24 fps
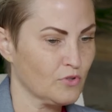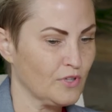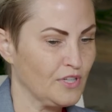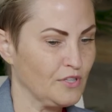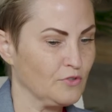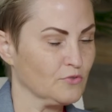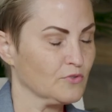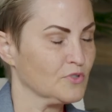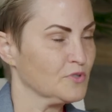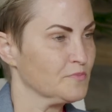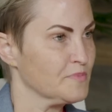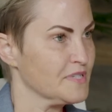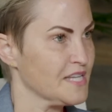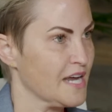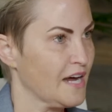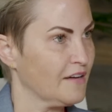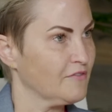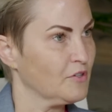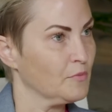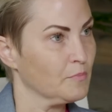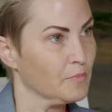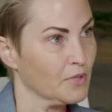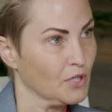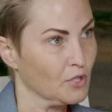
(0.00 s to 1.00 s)
groups have
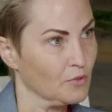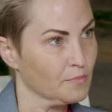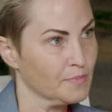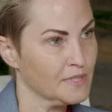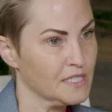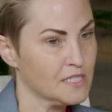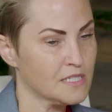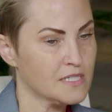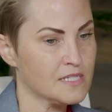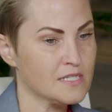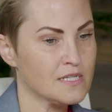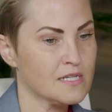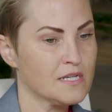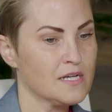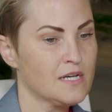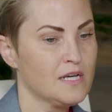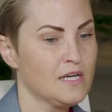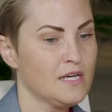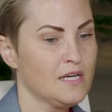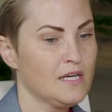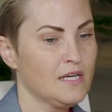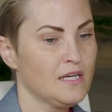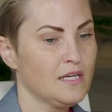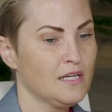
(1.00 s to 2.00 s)
a purpose,
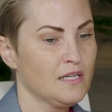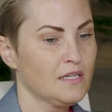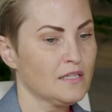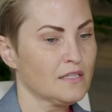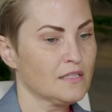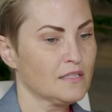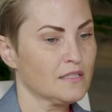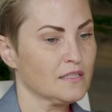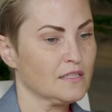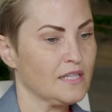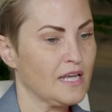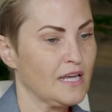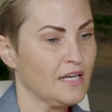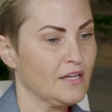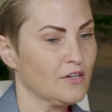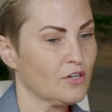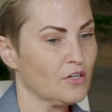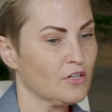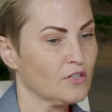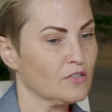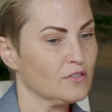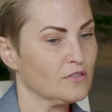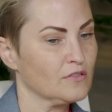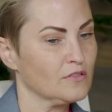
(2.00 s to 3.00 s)
they
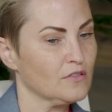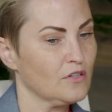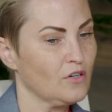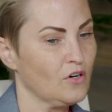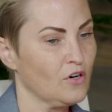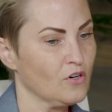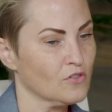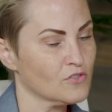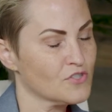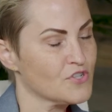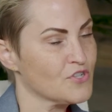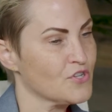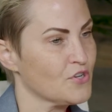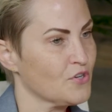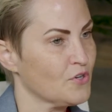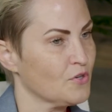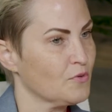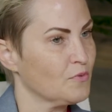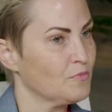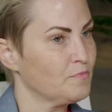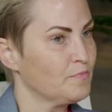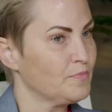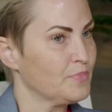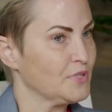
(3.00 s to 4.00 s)
are
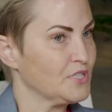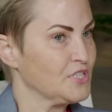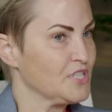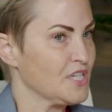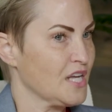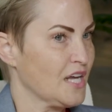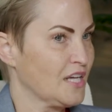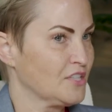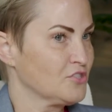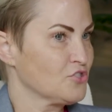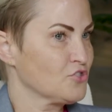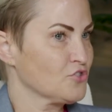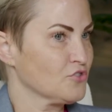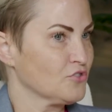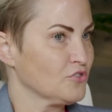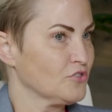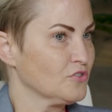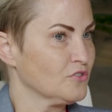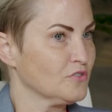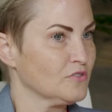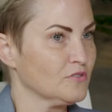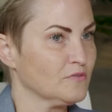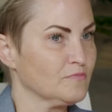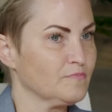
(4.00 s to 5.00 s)
also
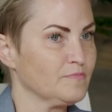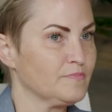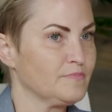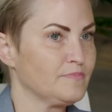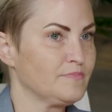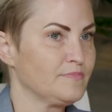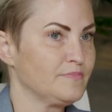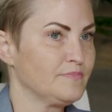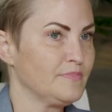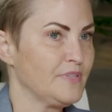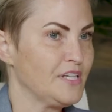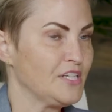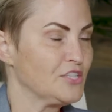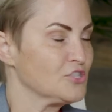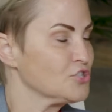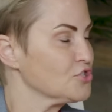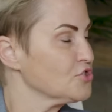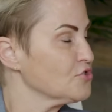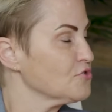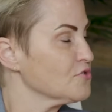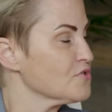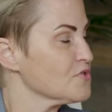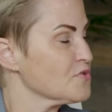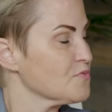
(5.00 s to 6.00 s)
potential
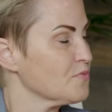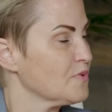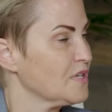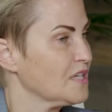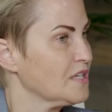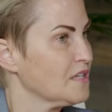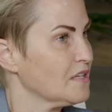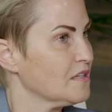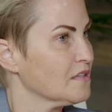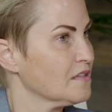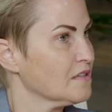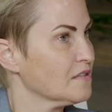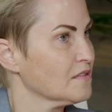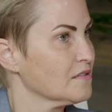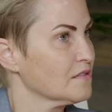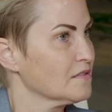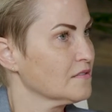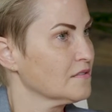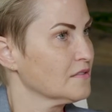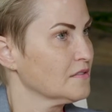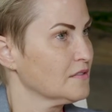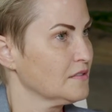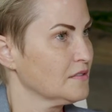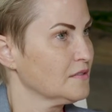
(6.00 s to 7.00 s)
issues with
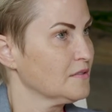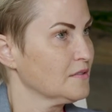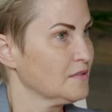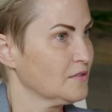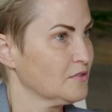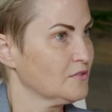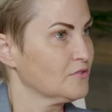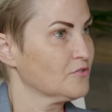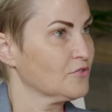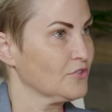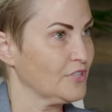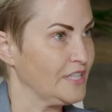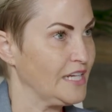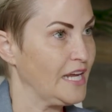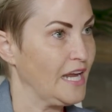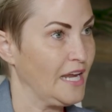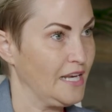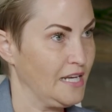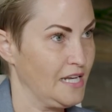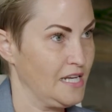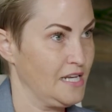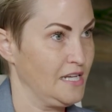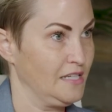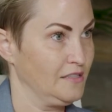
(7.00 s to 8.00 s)

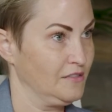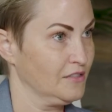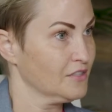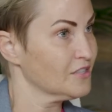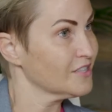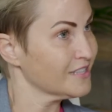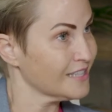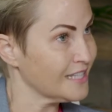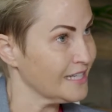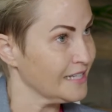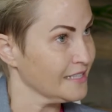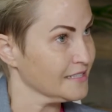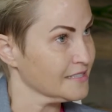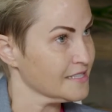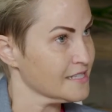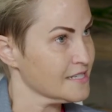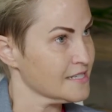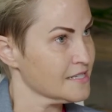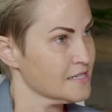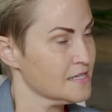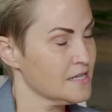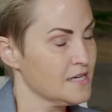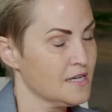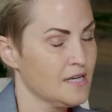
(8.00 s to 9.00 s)
creating
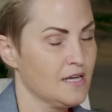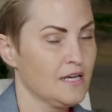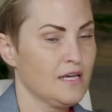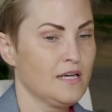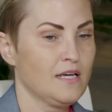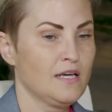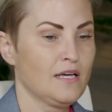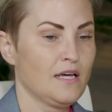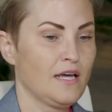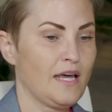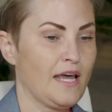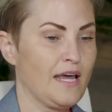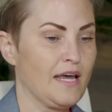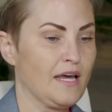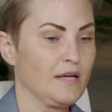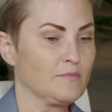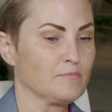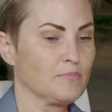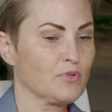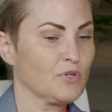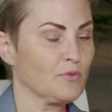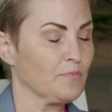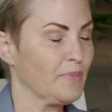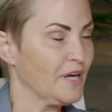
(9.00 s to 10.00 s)
cliques and
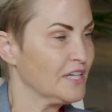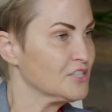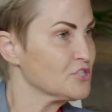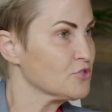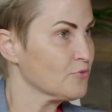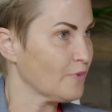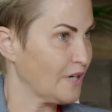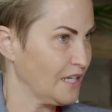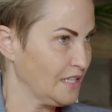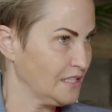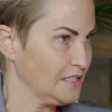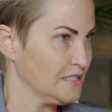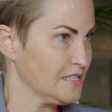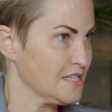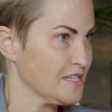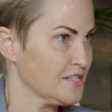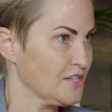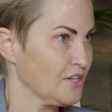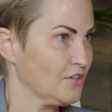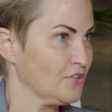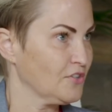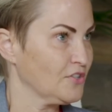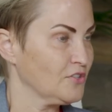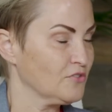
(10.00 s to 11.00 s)
perpetuating
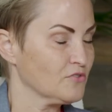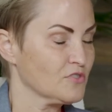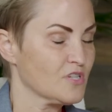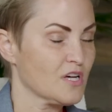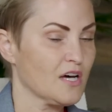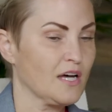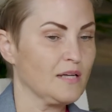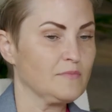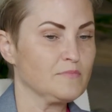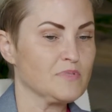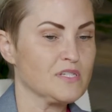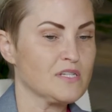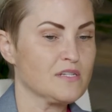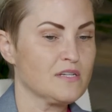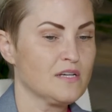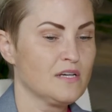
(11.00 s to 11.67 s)
stereotypes.